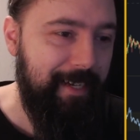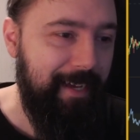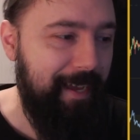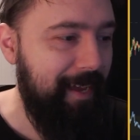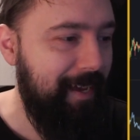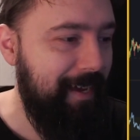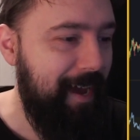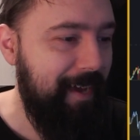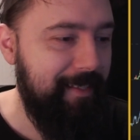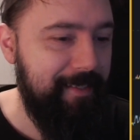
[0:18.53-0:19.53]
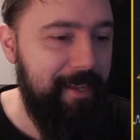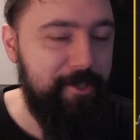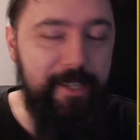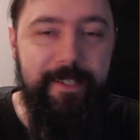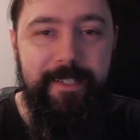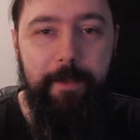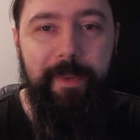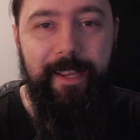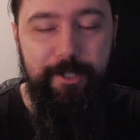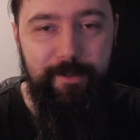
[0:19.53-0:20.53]
uh, I think there's like some
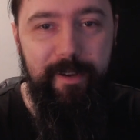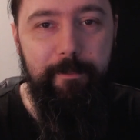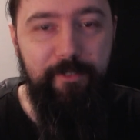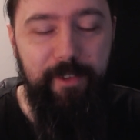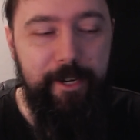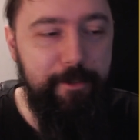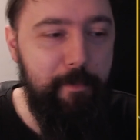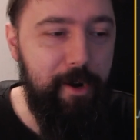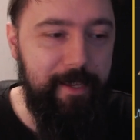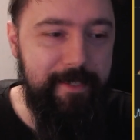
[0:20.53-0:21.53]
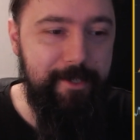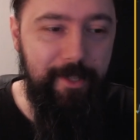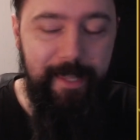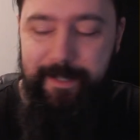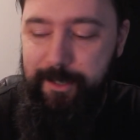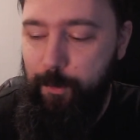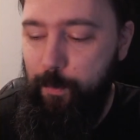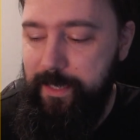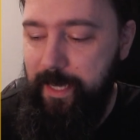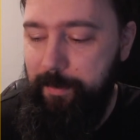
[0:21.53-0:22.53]
extreme fear in the market. So let's look
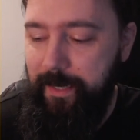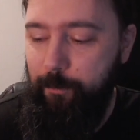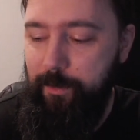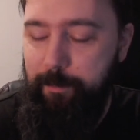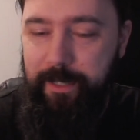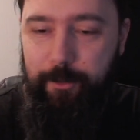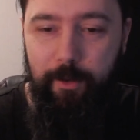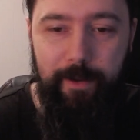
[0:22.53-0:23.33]
what's happening with the Bitcoin